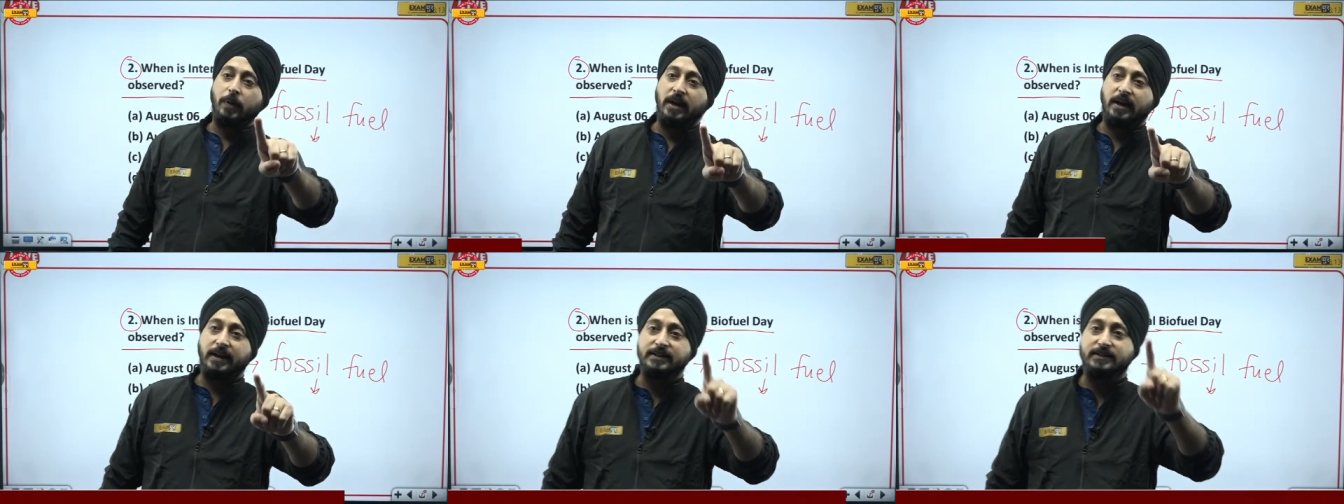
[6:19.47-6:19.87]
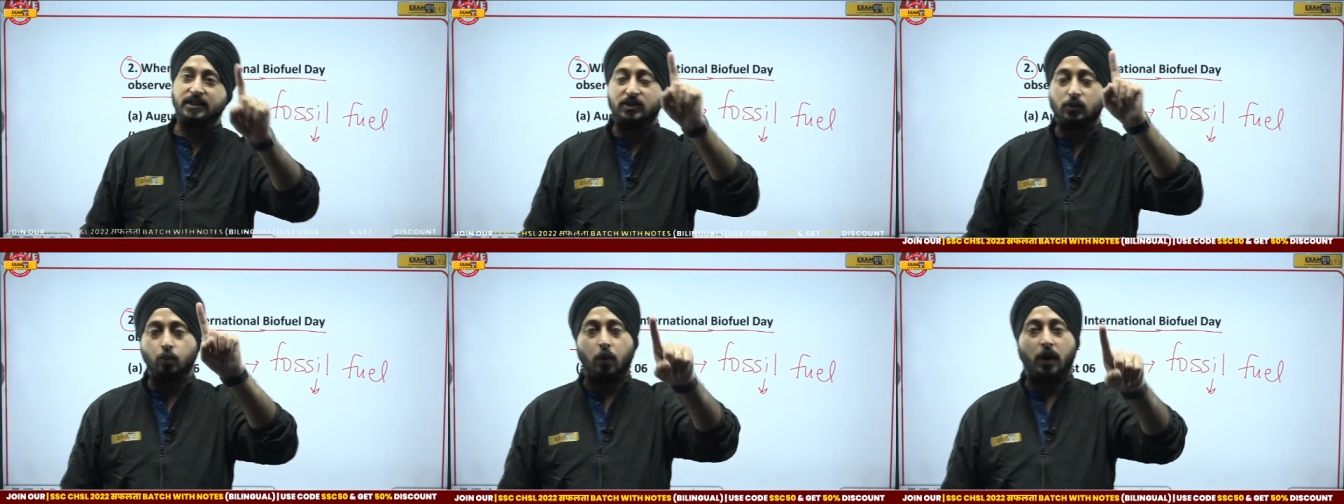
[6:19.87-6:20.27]
main
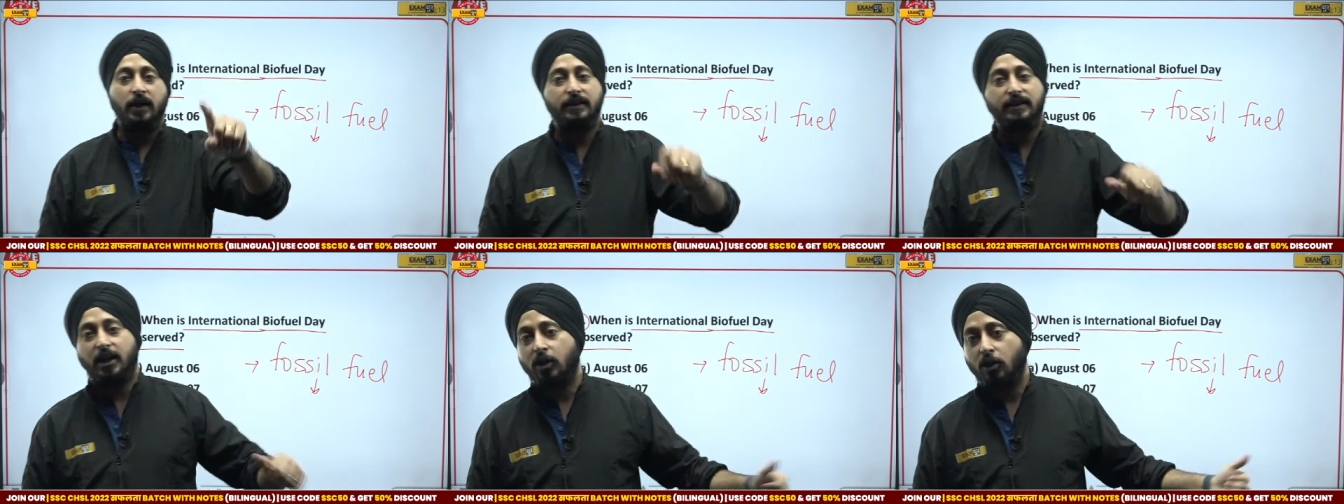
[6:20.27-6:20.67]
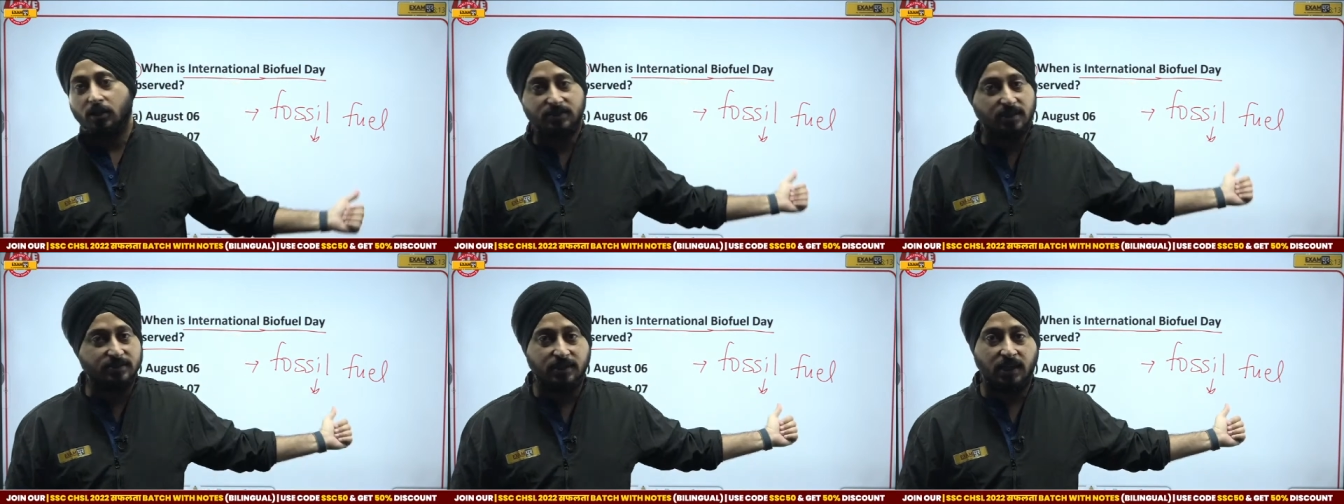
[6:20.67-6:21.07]
reasons. One, they are not
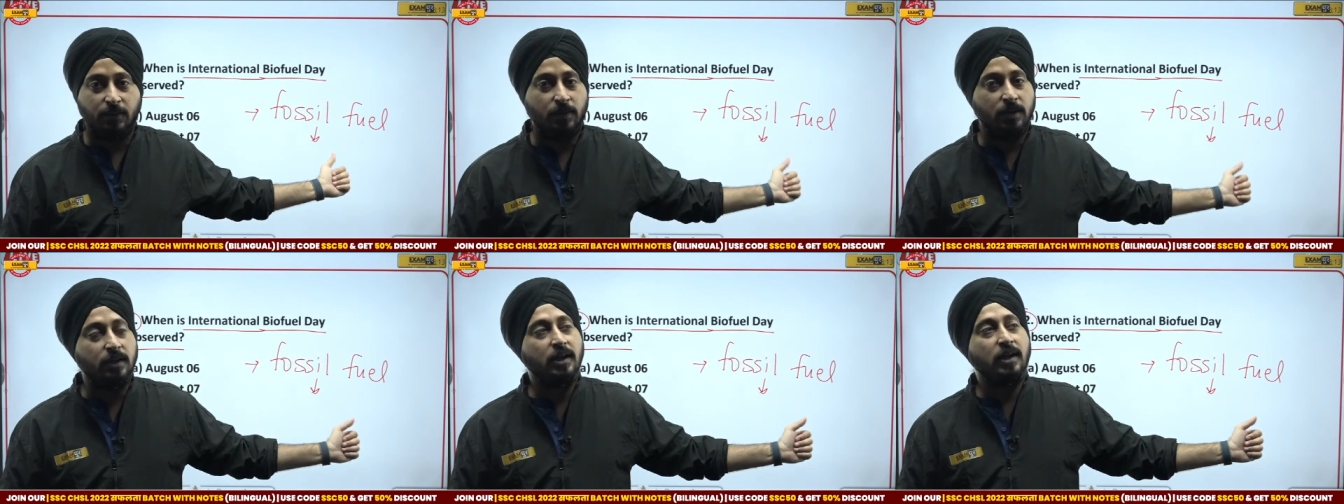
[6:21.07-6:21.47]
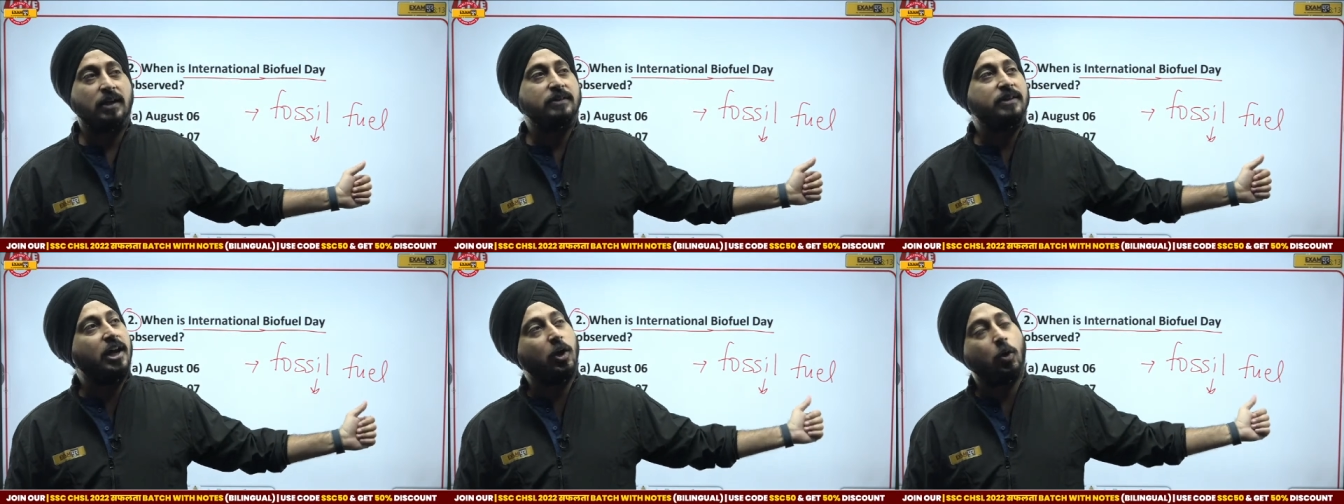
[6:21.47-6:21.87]
sustainable.
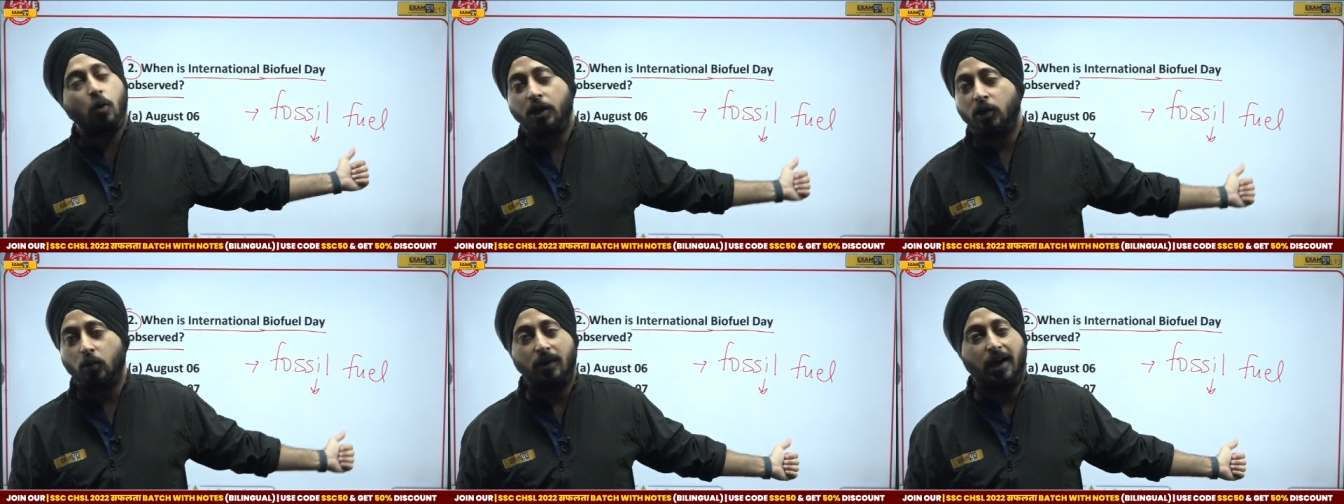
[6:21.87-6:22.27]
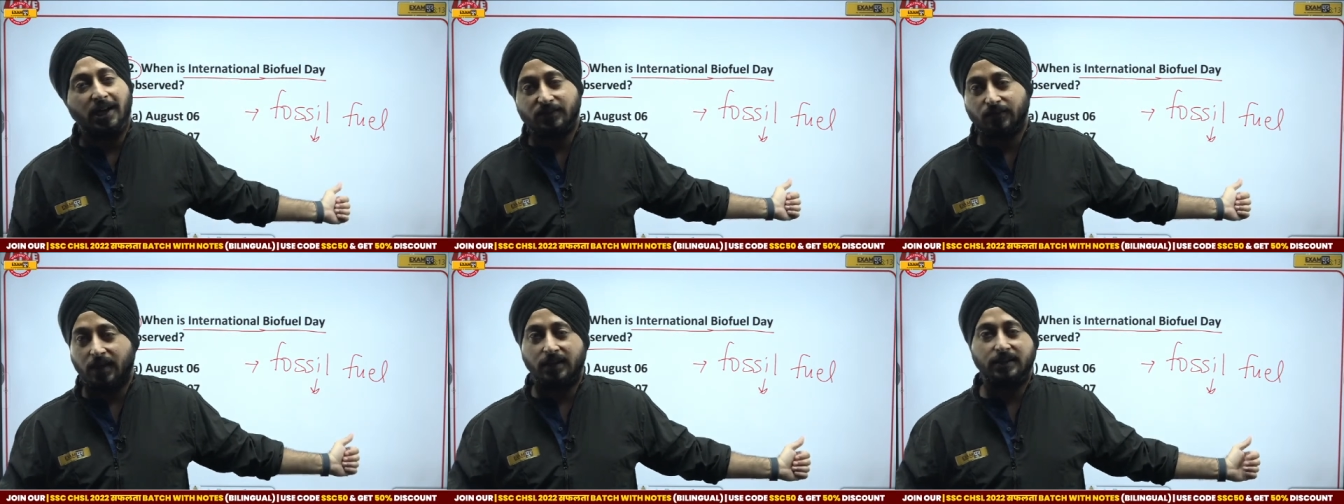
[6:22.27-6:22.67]
They are going to
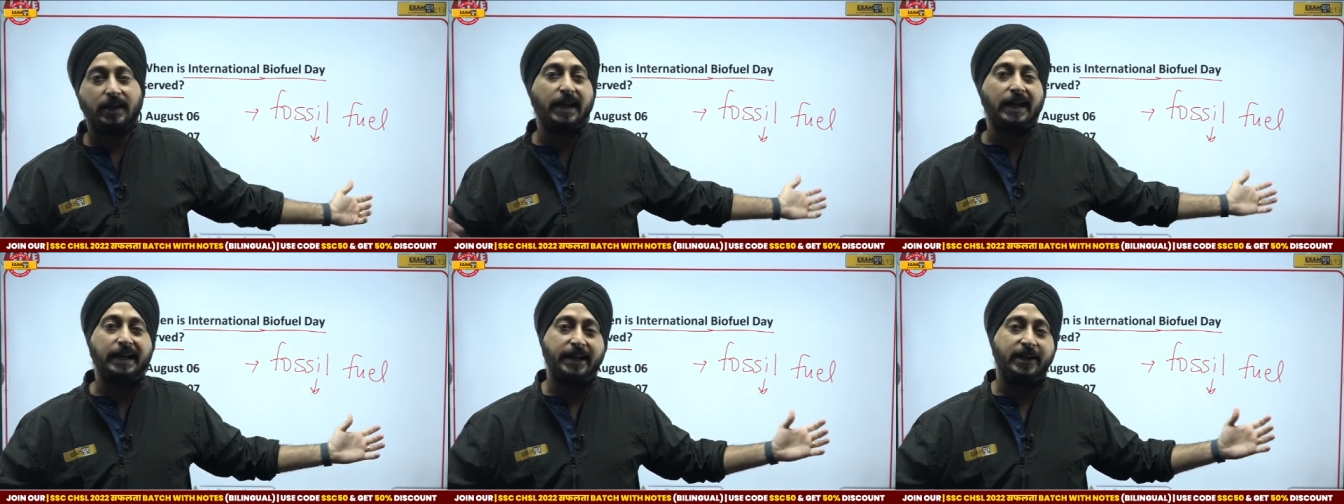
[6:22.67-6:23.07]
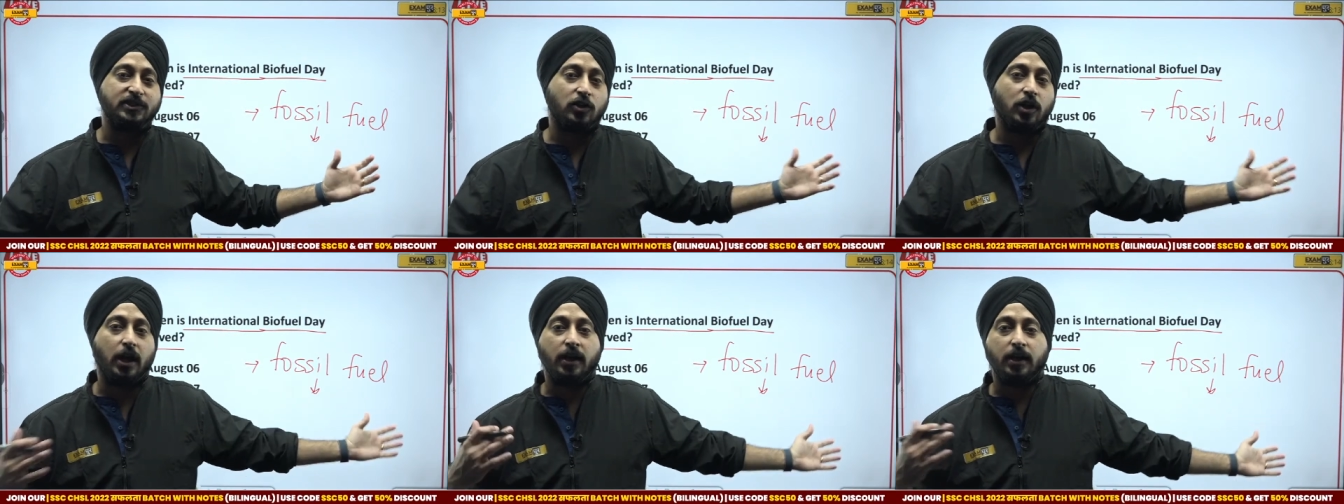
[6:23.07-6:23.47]
last for another 80 years
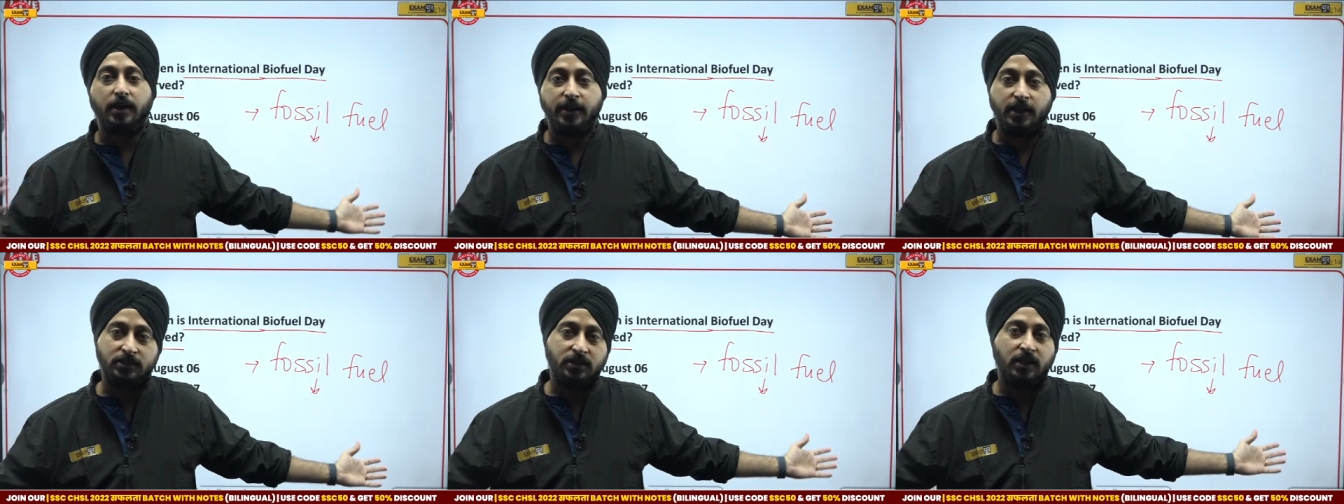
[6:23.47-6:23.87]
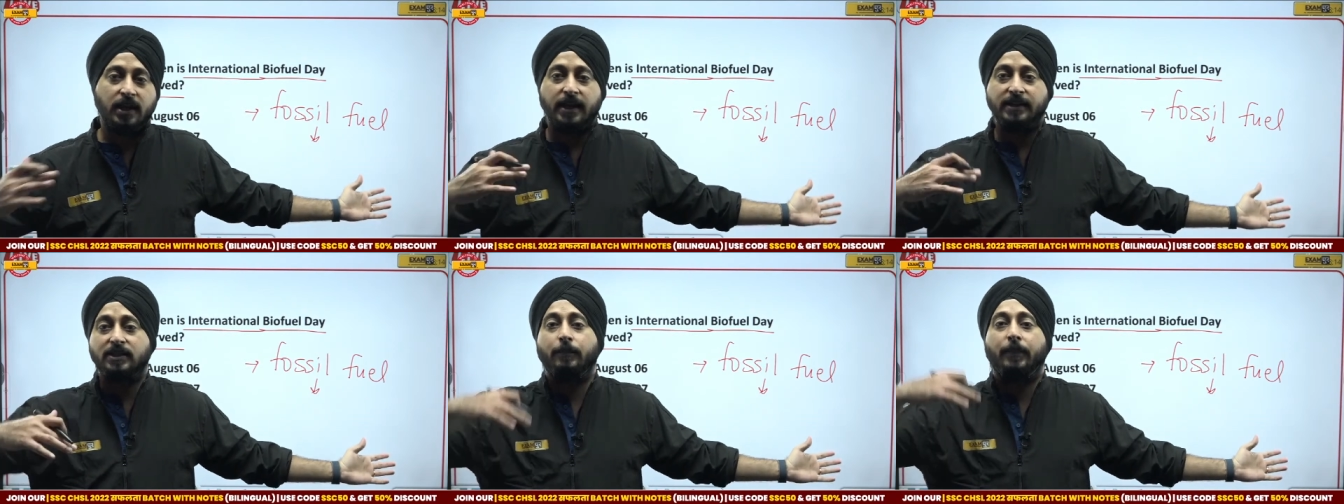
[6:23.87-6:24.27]
or 100 years
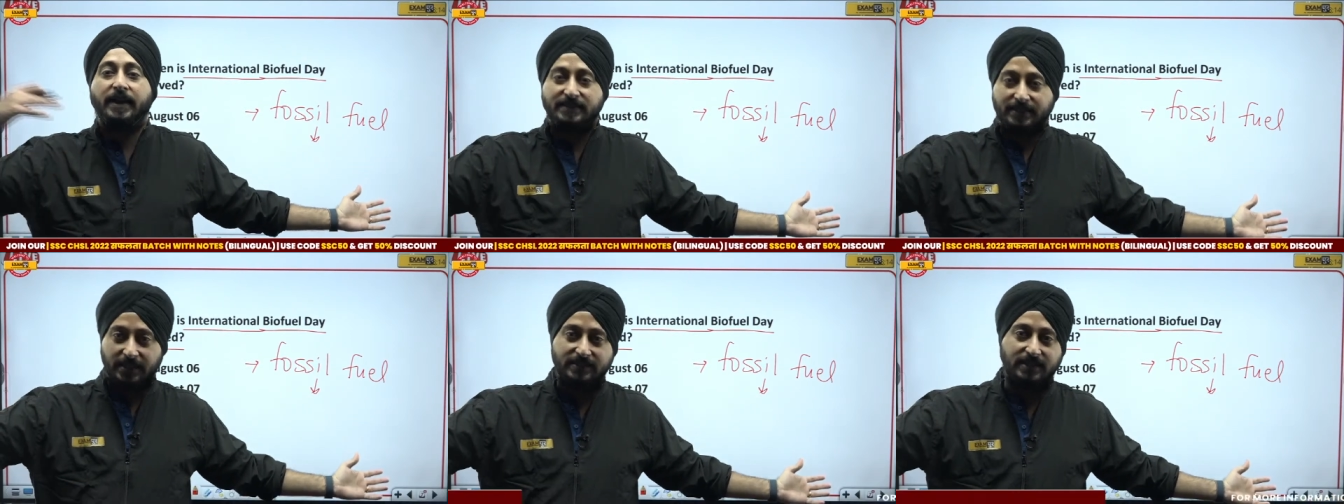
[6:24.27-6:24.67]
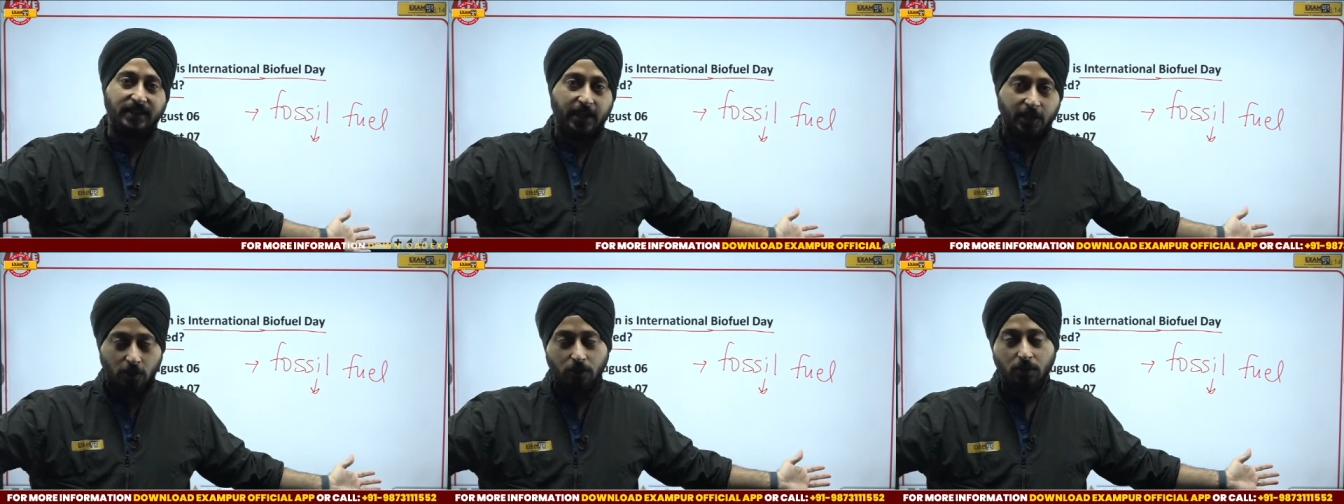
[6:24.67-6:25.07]
in the best case
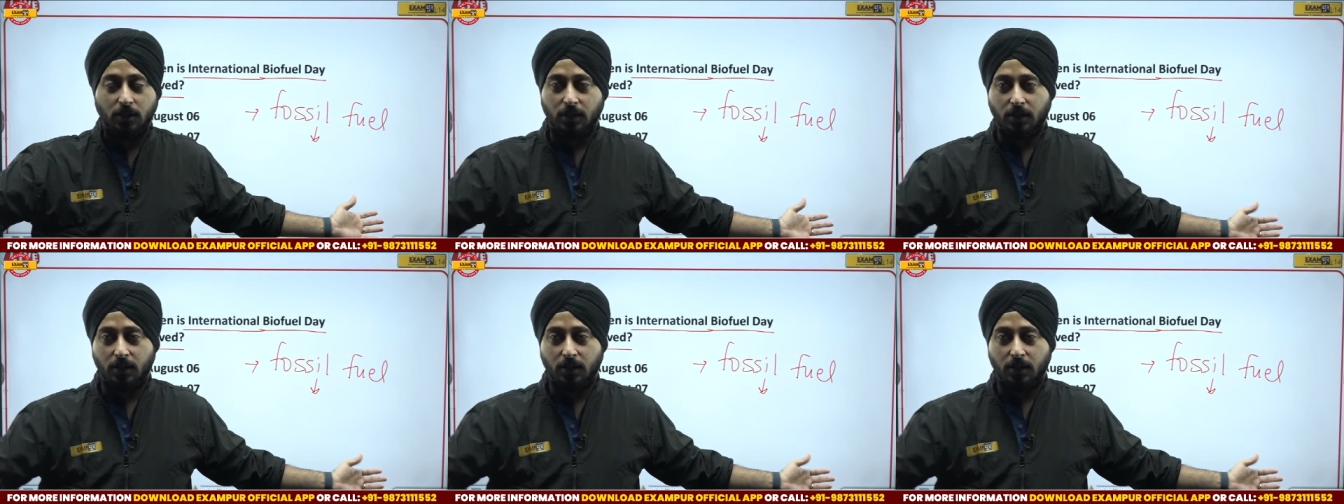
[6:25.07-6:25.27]
scenario.